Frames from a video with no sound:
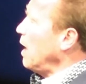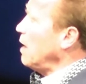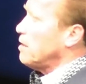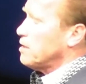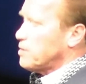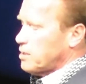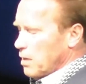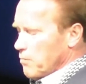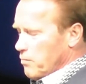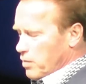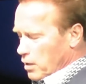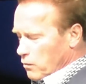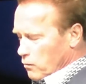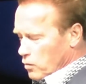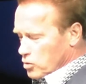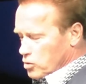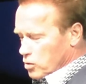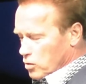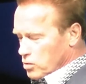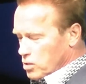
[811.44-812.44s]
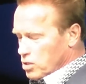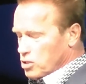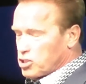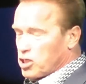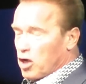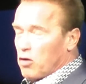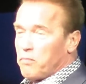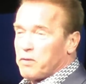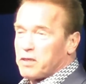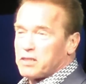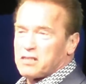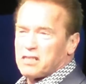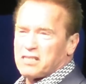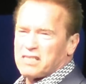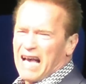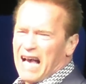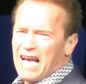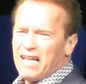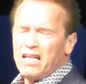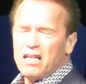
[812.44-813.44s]
And the same thing was also in show
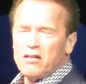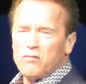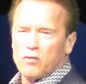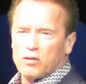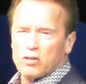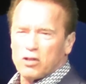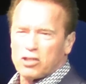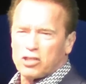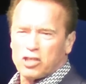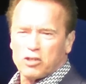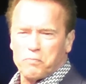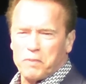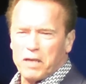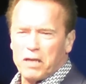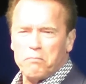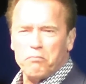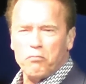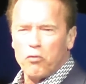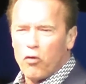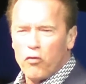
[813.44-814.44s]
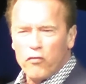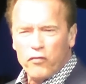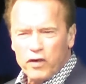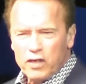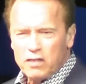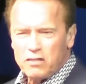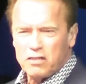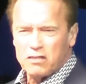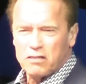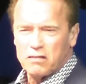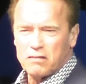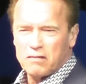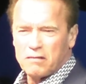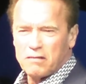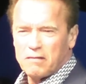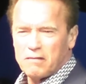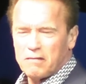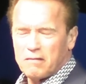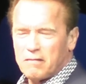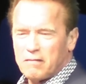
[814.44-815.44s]
business. I didn't want to just be in movies.
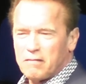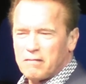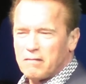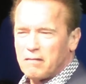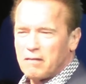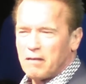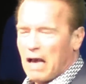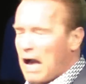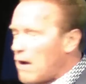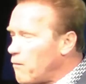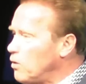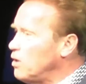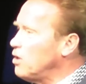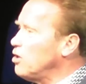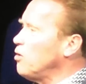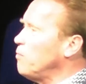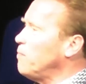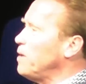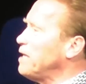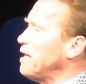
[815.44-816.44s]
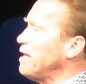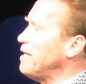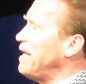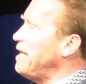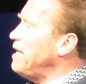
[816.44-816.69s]
I wanted to be the